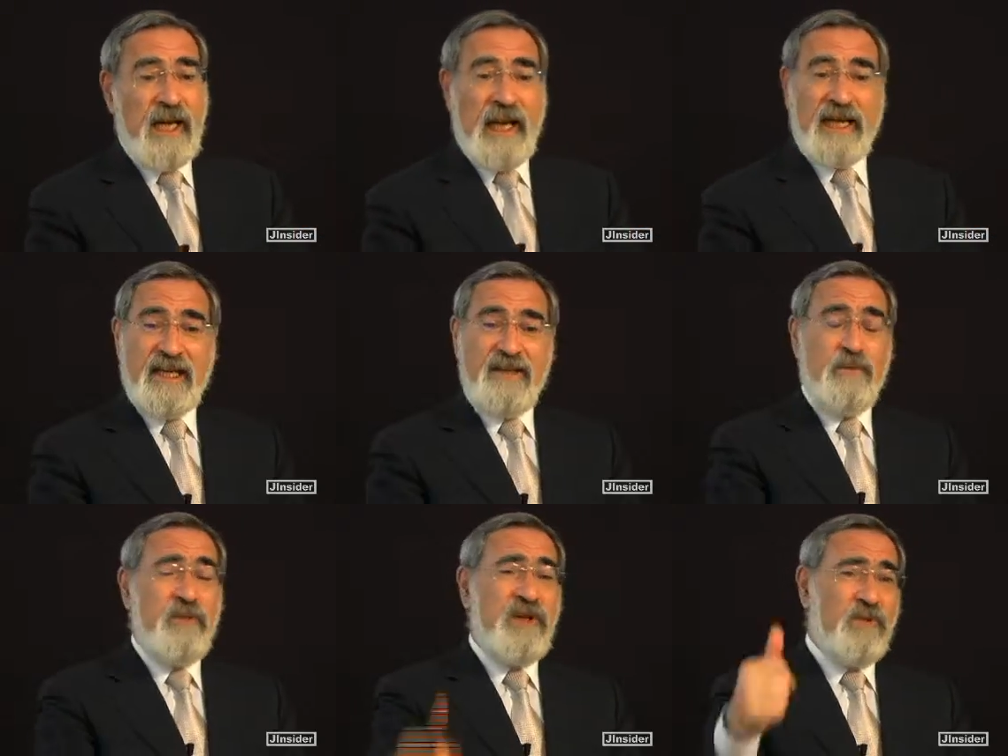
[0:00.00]
And in
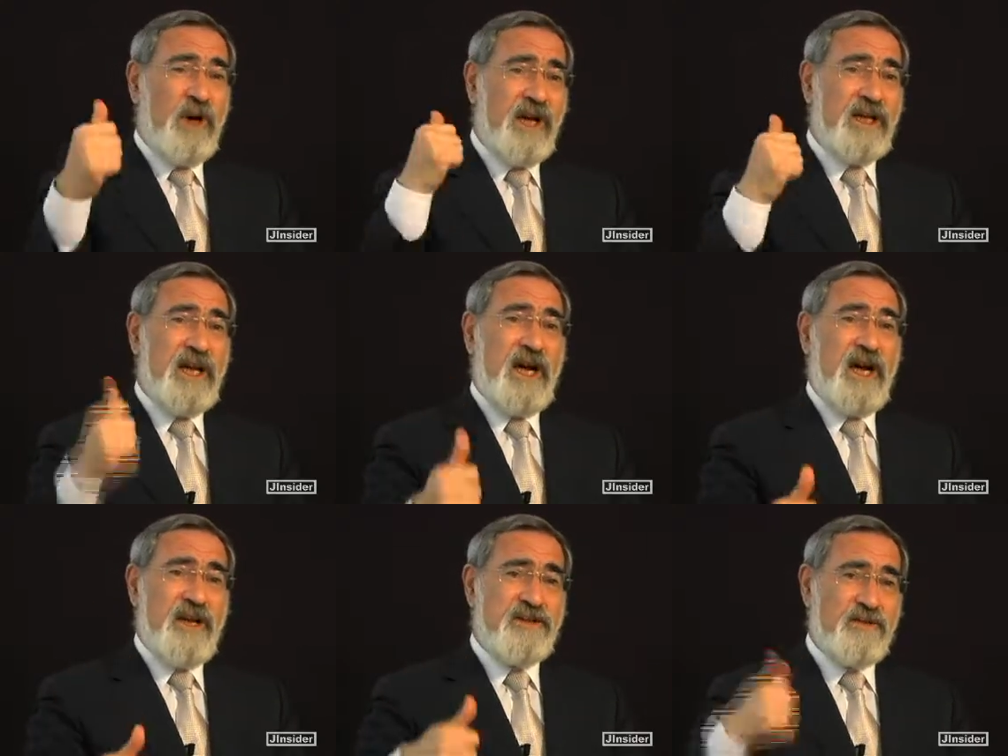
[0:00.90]
the meanwhile,
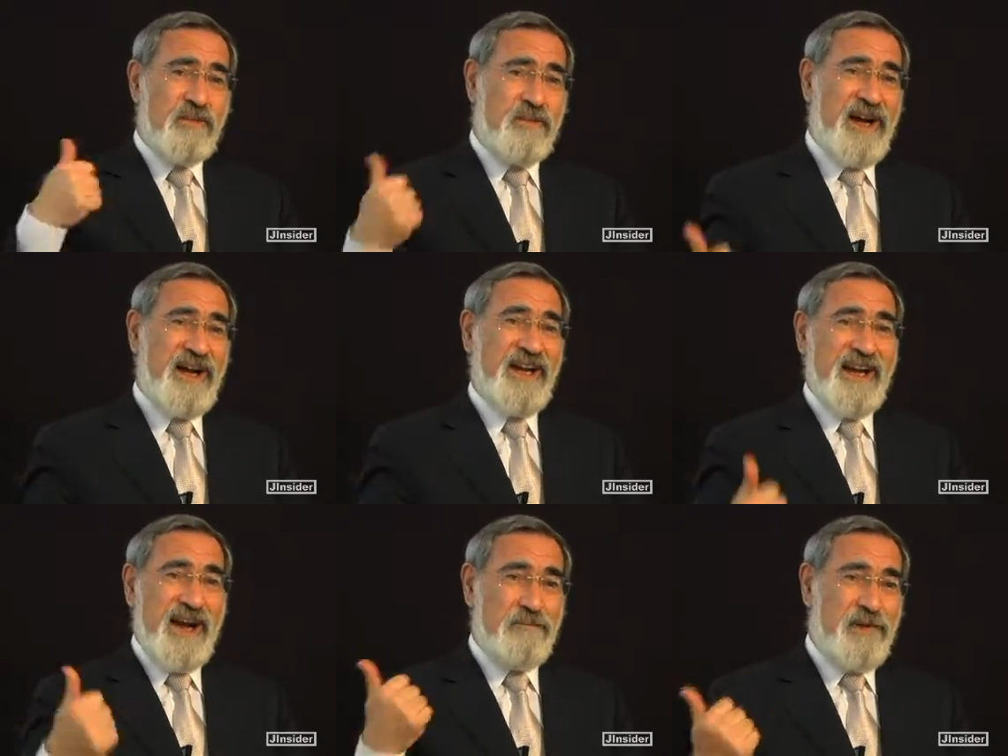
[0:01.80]
cars were
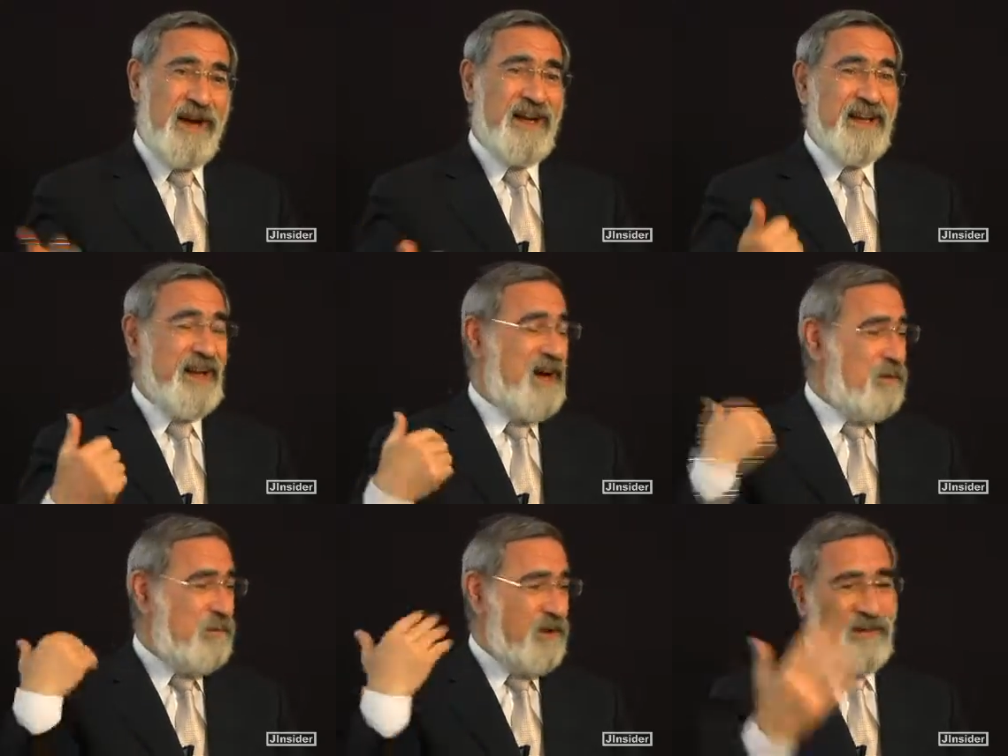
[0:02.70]
piling up, piling
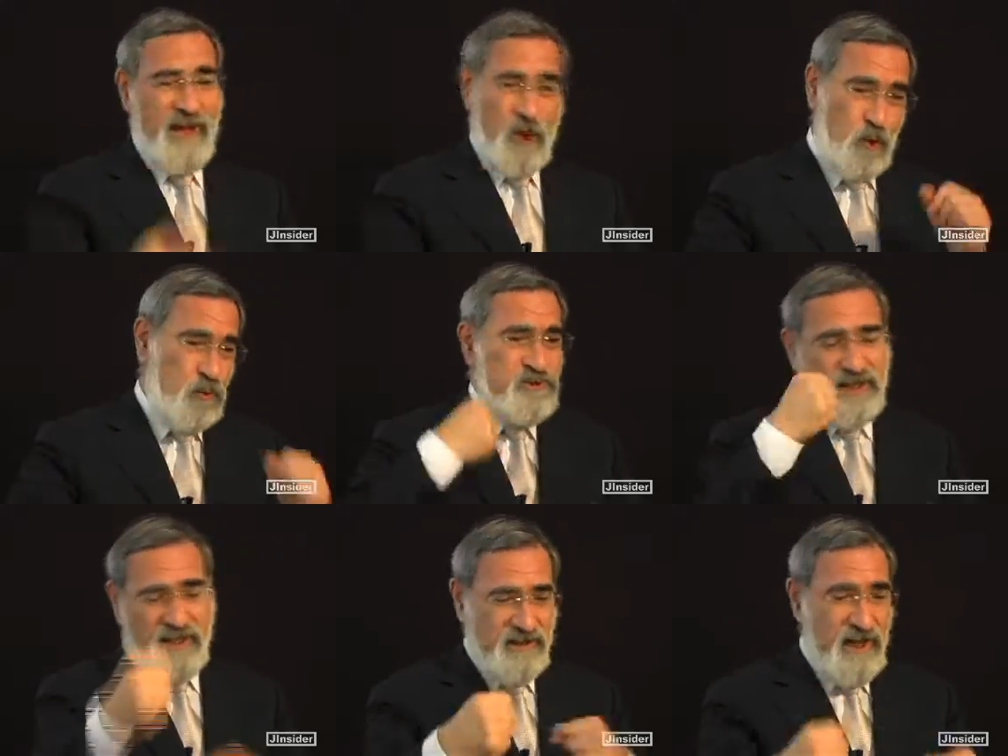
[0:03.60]
up, and they're
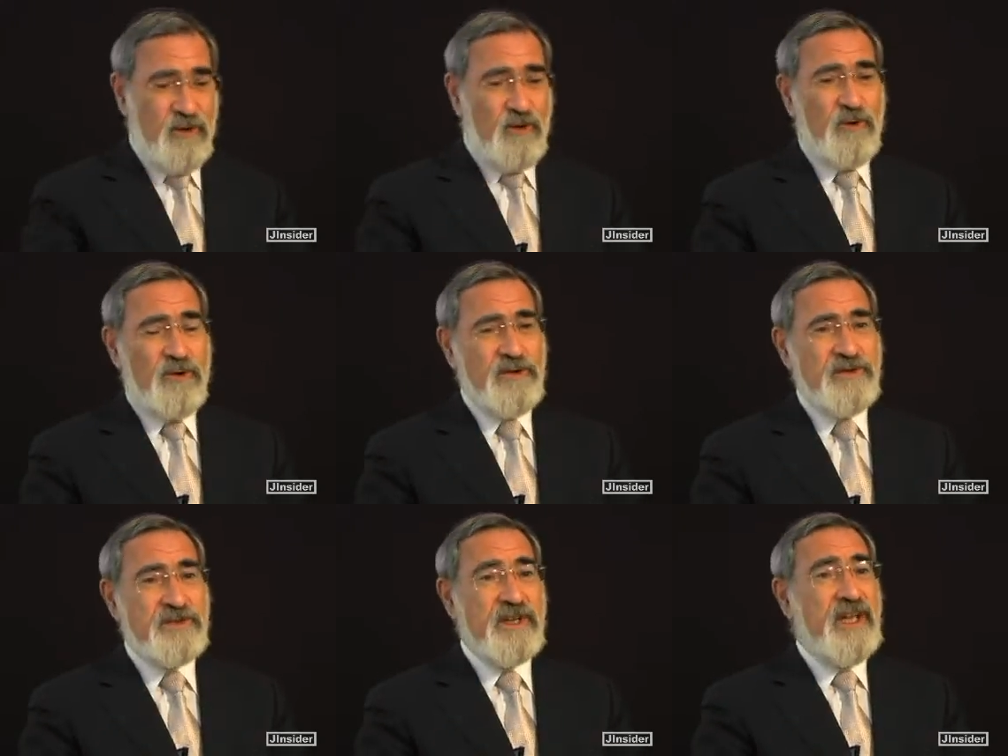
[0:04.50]
hooting their
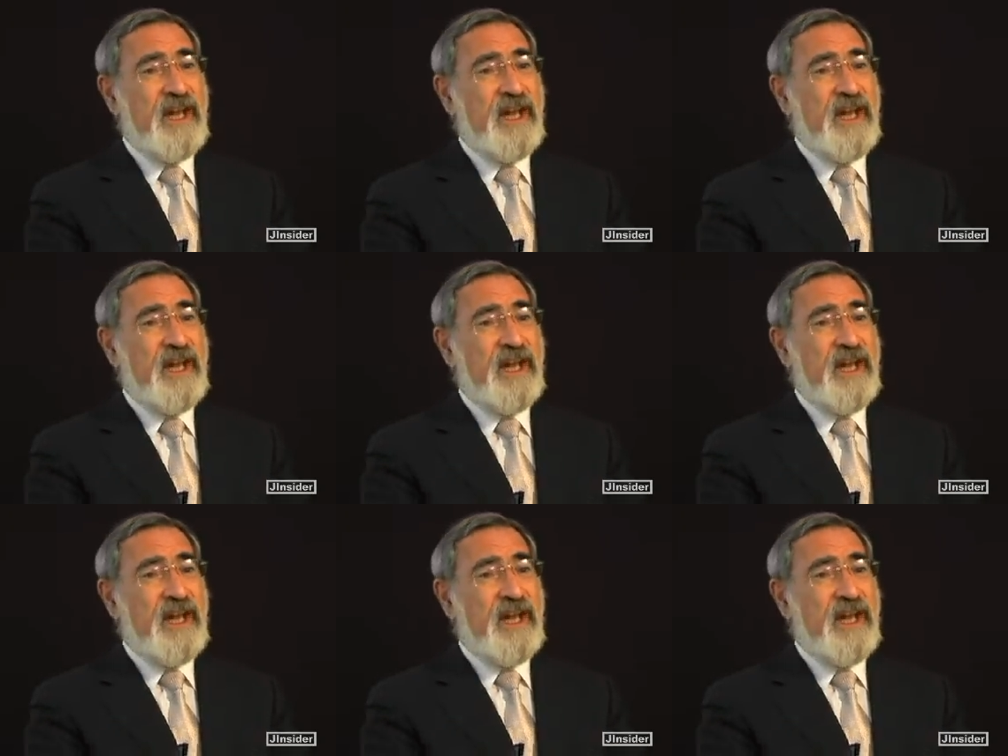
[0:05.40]
horns.